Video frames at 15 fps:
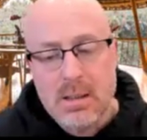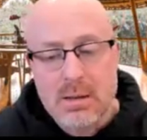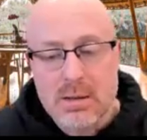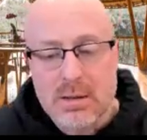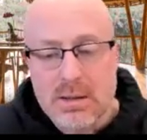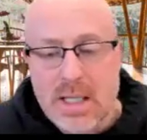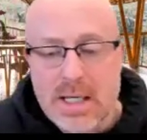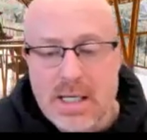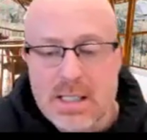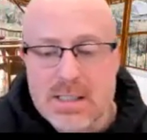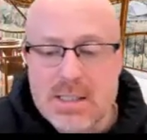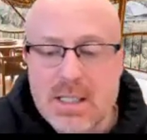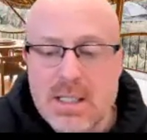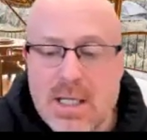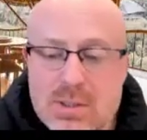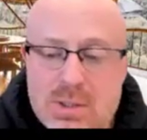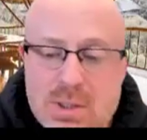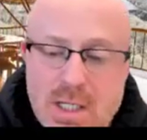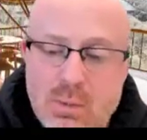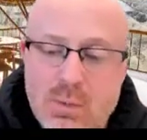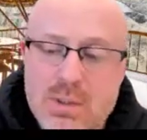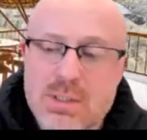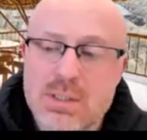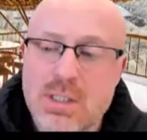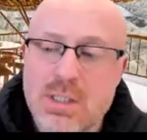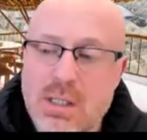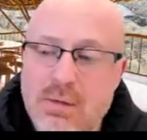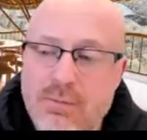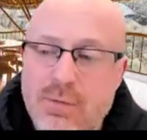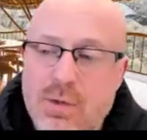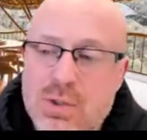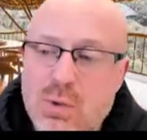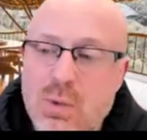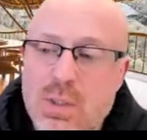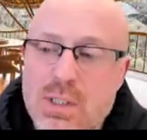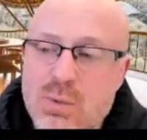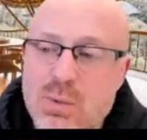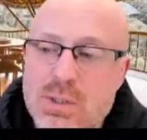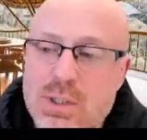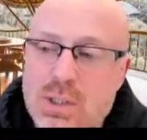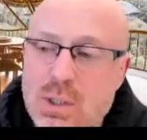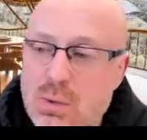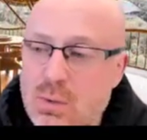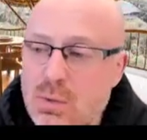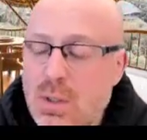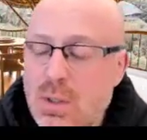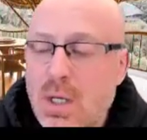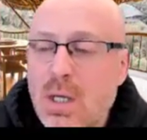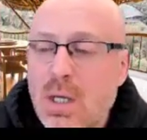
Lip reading: like I said, yesterday was the first quiz was due.